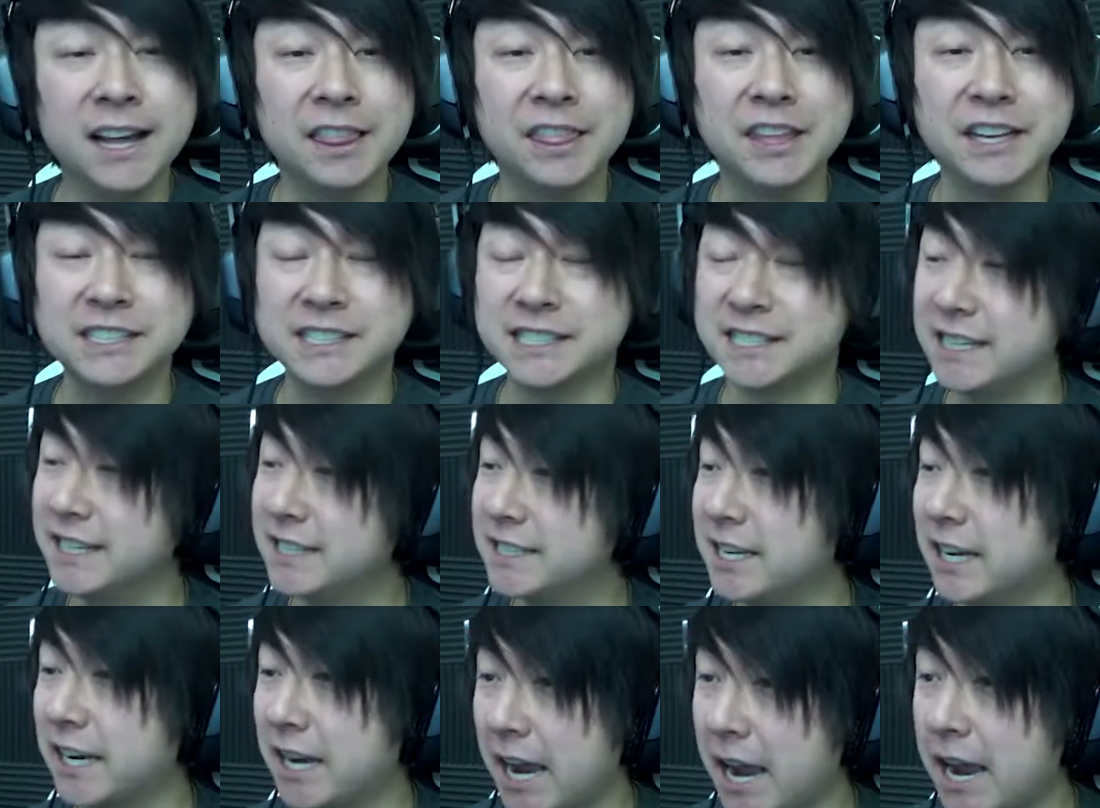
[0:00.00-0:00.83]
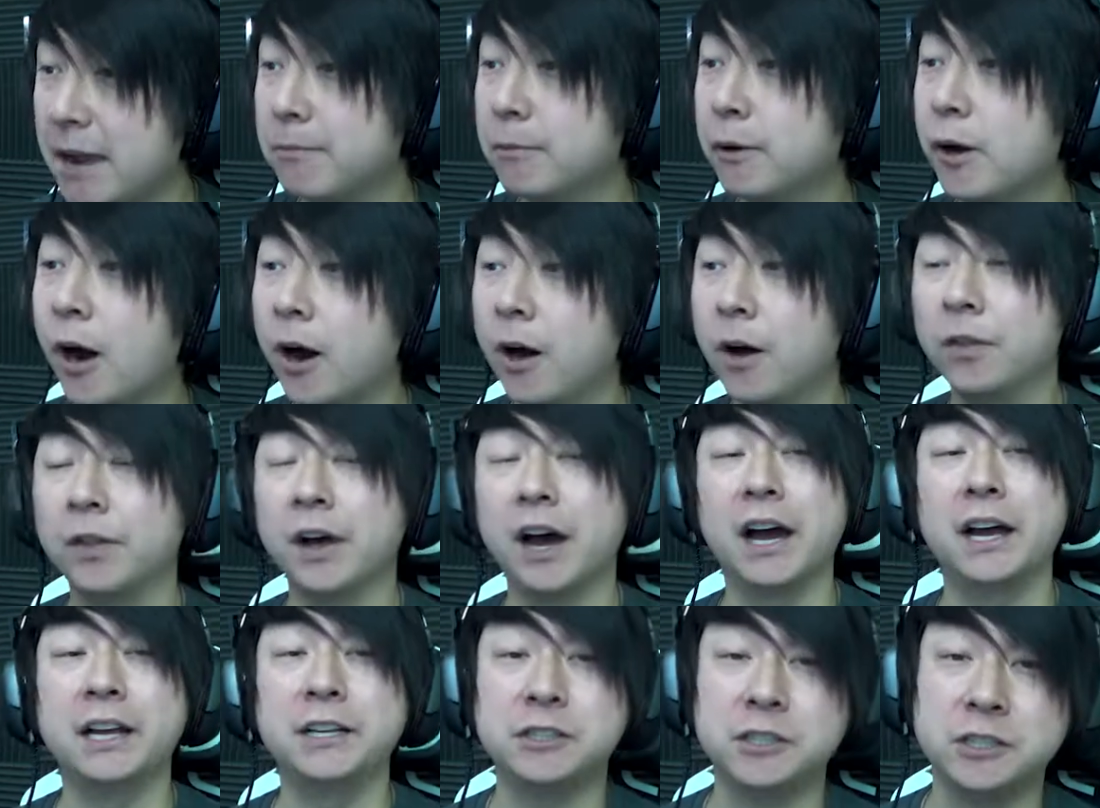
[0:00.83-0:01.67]
This is a game called
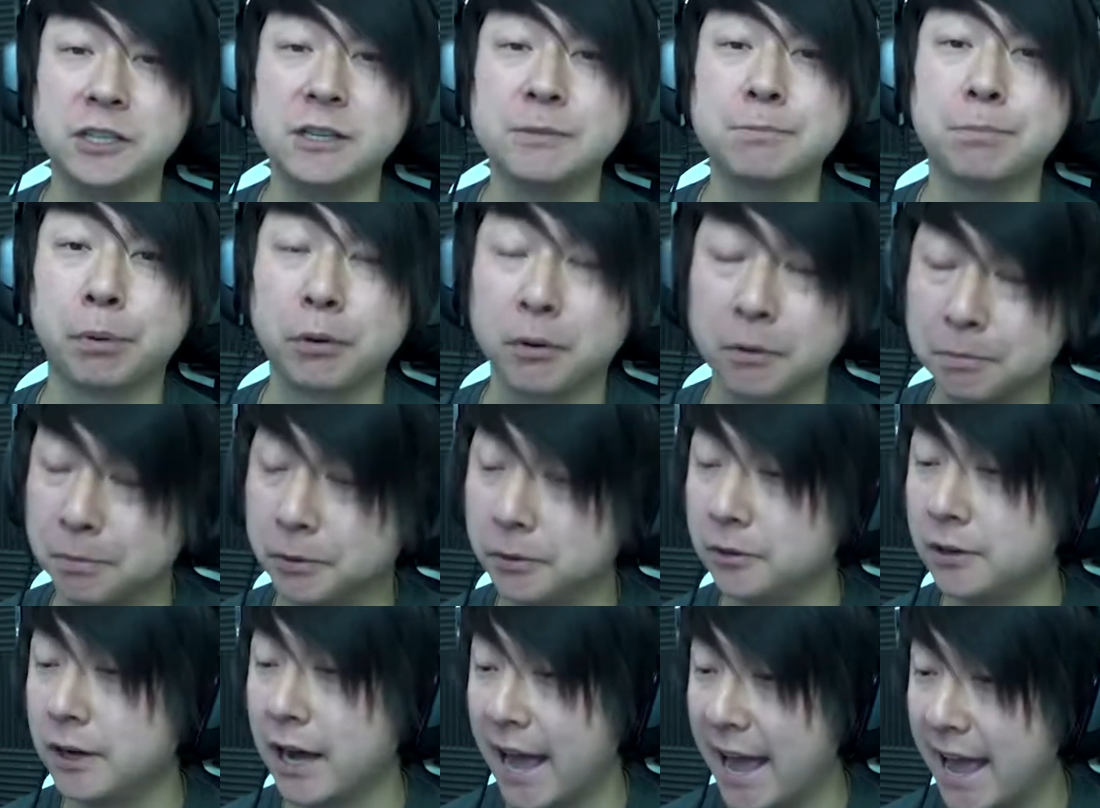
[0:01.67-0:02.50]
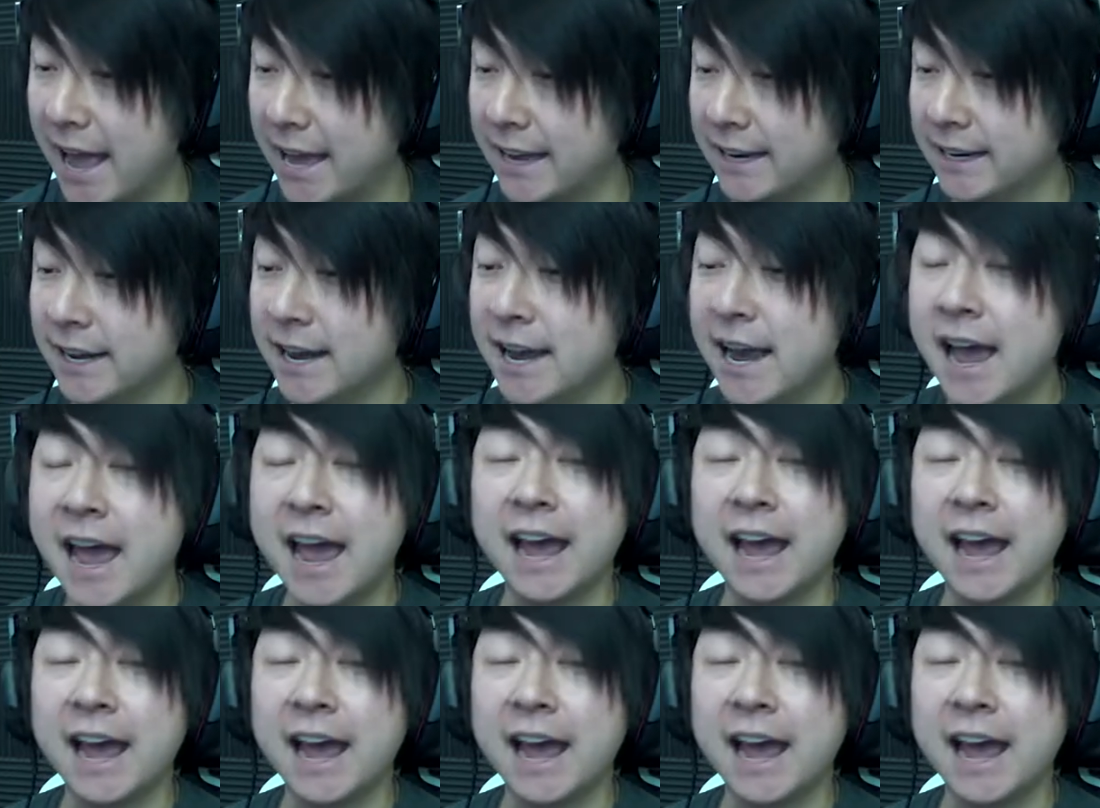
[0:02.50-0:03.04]
Icy Purple Head,